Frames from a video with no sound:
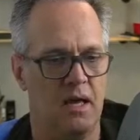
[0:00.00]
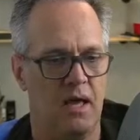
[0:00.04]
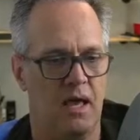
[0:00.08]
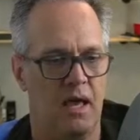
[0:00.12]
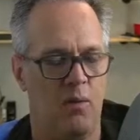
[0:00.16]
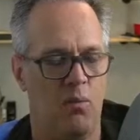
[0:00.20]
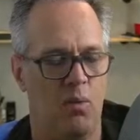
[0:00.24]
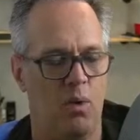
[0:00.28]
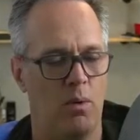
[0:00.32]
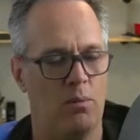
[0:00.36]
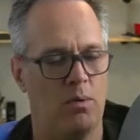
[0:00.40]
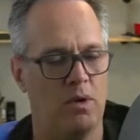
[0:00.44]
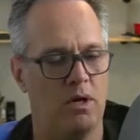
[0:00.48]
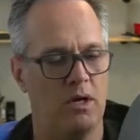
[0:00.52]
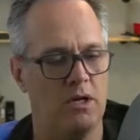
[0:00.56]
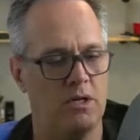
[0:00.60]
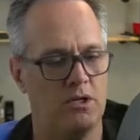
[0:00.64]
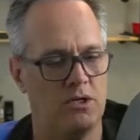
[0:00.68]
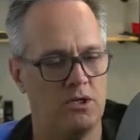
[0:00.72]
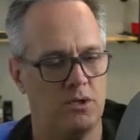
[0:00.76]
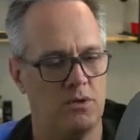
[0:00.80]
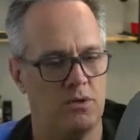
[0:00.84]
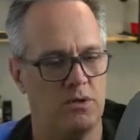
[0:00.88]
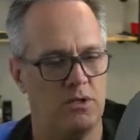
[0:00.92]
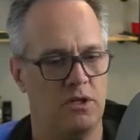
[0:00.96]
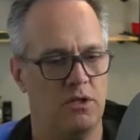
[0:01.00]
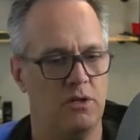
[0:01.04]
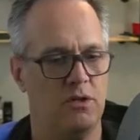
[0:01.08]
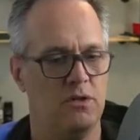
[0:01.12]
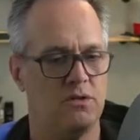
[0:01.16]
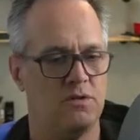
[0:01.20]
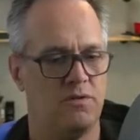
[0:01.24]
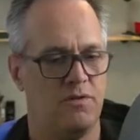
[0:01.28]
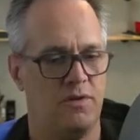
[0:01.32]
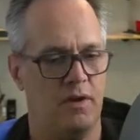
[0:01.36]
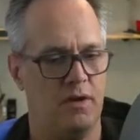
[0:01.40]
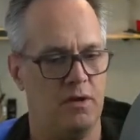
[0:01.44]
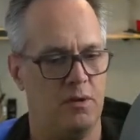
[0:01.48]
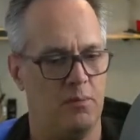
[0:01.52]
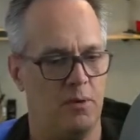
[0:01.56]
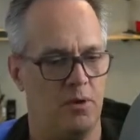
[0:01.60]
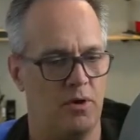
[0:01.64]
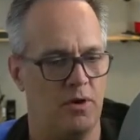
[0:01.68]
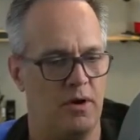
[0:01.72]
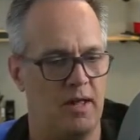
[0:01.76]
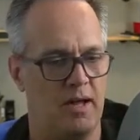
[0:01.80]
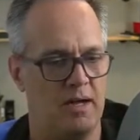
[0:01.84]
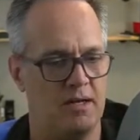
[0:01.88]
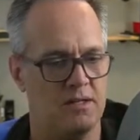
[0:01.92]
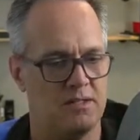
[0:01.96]
And what we're going to do in the use failure mode
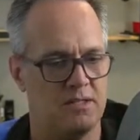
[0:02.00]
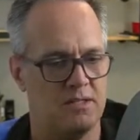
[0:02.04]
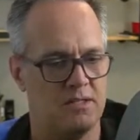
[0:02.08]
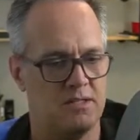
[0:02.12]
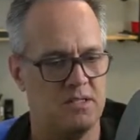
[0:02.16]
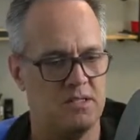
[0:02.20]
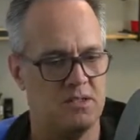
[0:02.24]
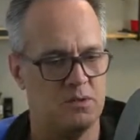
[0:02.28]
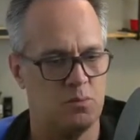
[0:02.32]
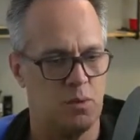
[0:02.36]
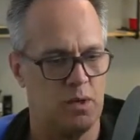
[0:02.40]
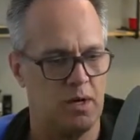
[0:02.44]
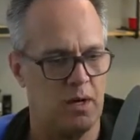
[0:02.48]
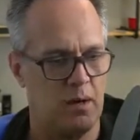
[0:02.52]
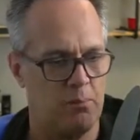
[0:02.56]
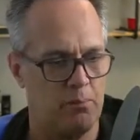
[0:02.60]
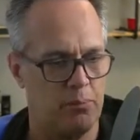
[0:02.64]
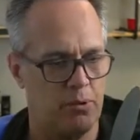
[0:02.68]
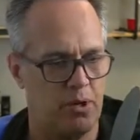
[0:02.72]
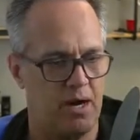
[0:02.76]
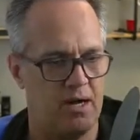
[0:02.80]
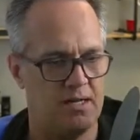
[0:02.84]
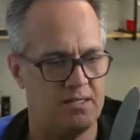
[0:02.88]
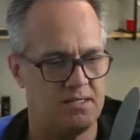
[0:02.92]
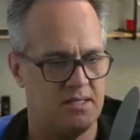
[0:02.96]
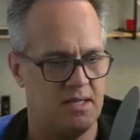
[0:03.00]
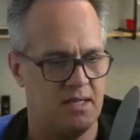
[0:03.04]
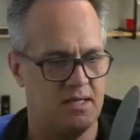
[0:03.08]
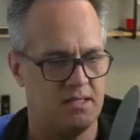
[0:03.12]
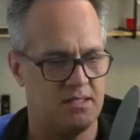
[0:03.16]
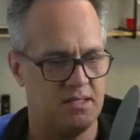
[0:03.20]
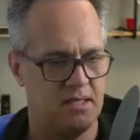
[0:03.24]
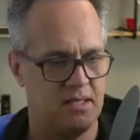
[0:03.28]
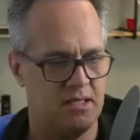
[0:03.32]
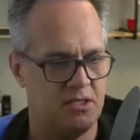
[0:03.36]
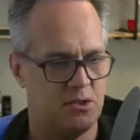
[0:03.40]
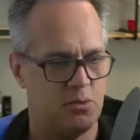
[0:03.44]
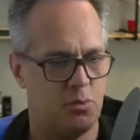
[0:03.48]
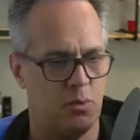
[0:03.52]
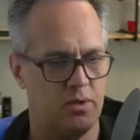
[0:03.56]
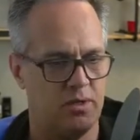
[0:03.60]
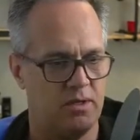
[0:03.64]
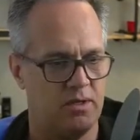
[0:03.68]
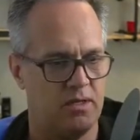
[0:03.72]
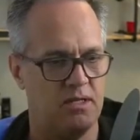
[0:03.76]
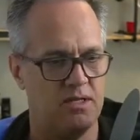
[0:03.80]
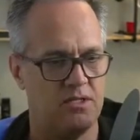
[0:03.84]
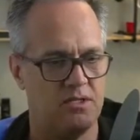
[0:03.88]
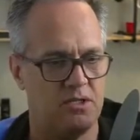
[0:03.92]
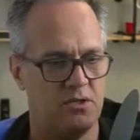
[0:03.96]
analysis is we're going to process each one of
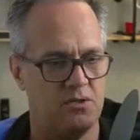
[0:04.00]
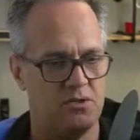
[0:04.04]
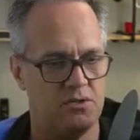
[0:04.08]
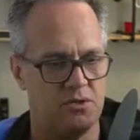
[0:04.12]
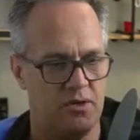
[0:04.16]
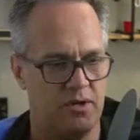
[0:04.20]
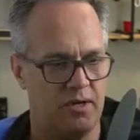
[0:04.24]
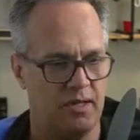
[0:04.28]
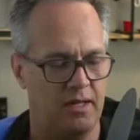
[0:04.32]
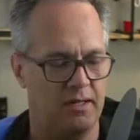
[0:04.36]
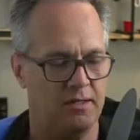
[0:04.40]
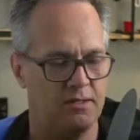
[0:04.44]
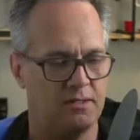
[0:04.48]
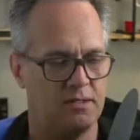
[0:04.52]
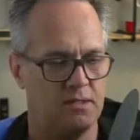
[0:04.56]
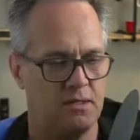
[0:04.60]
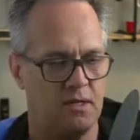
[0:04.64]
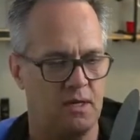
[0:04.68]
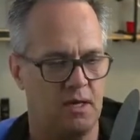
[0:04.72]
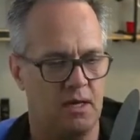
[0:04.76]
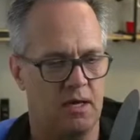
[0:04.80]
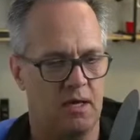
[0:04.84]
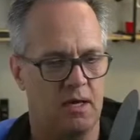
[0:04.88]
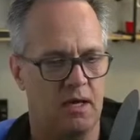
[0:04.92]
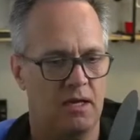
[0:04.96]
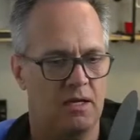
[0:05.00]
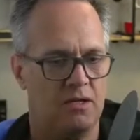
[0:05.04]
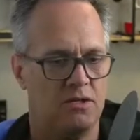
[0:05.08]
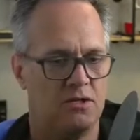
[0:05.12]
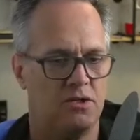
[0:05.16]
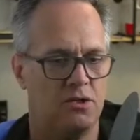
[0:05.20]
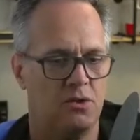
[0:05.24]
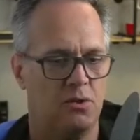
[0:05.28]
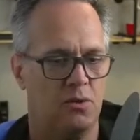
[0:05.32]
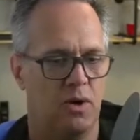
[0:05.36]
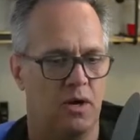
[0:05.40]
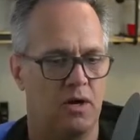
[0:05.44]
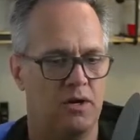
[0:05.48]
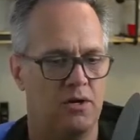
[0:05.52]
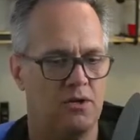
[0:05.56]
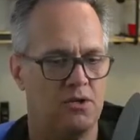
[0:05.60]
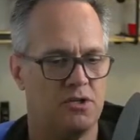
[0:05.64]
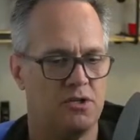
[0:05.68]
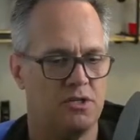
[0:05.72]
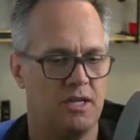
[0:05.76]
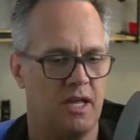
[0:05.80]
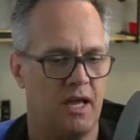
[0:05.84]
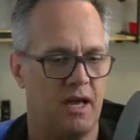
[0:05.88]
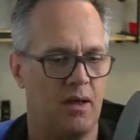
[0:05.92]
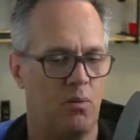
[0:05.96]
these user needs to
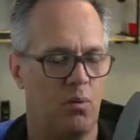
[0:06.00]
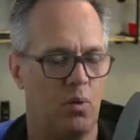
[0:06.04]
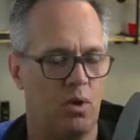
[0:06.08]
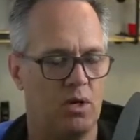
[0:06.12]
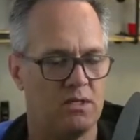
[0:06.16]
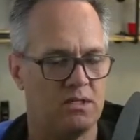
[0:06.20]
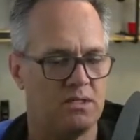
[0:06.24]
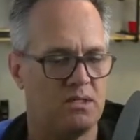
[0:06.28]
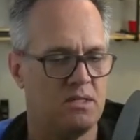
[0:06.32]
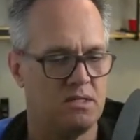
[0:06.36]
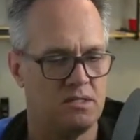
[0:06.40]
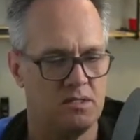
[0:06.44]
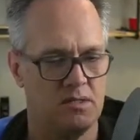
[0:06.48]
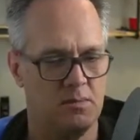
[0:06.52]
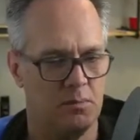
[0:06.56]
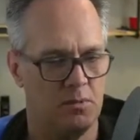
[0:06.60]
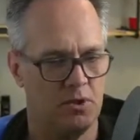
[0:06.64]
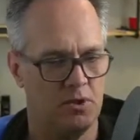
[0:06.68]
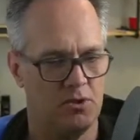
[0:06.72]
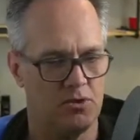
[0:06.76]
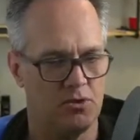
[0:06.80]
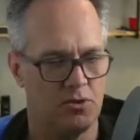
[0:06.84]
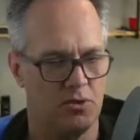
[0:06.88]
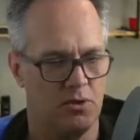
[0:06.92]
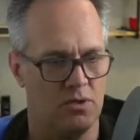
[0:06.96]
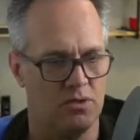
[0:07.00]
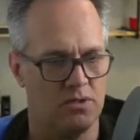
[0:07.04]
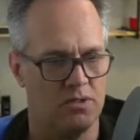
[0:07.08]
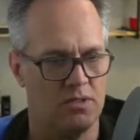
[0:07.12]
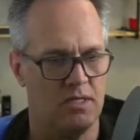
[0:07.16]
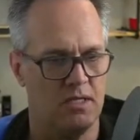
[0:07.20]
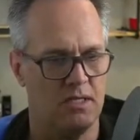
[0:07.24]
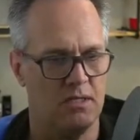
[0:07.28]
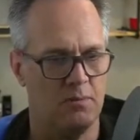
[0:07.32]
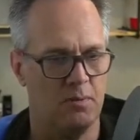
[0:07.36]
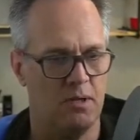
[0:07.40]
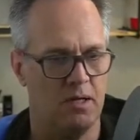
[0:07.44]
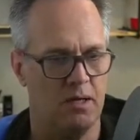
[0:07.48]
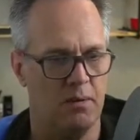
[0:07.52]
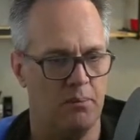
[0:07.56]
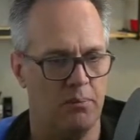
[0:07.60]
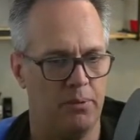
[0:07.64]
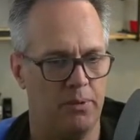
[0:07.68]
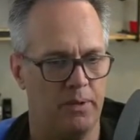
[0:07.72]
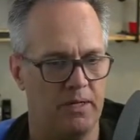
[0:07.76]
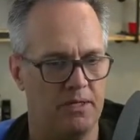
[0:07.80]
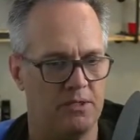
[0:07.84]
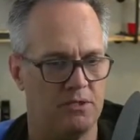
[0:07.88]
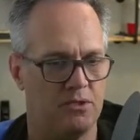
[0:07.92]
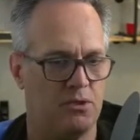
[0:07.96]
understand what system controls need to be in
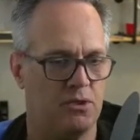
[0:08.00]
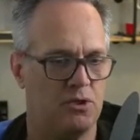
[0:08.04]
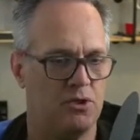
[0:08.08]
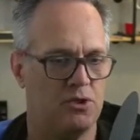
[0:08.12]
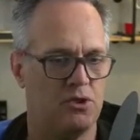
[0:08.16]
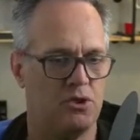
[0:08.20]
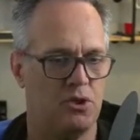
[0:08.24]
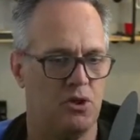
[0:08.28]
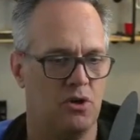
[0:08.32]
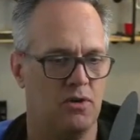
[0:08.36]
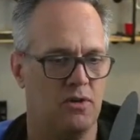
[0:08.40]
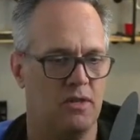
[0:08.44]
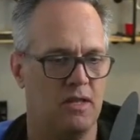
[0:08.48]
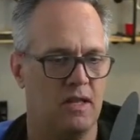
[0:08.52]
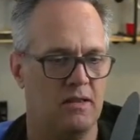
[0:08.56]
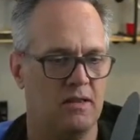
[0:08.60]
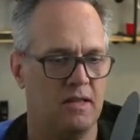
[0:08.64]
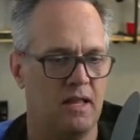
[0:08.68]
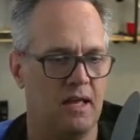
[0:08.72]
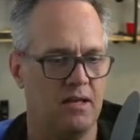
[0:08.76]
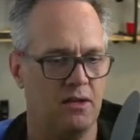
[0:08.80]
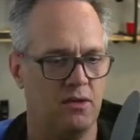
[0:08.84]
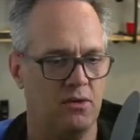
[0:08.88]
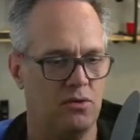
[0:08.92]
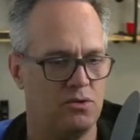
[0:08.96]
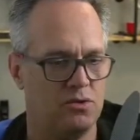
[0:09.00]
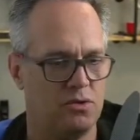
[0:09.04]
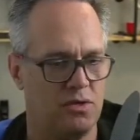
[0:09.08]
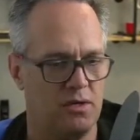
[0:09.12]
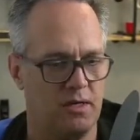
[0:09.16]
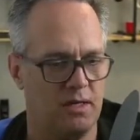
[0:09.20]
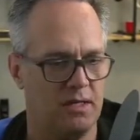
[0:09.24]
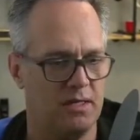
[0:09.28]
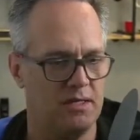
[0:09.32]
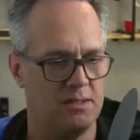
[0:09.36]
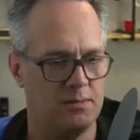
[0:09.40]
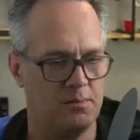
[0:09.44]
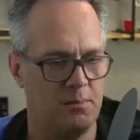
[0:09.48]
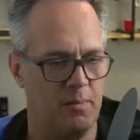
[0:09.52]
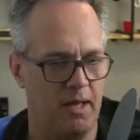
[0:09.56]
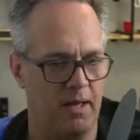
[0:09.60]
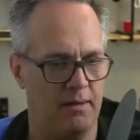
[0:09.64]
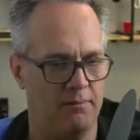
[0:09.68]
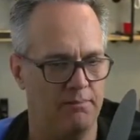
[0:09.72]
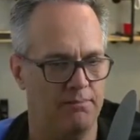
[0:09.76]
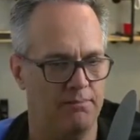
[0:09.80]
place to assure that that user need is met.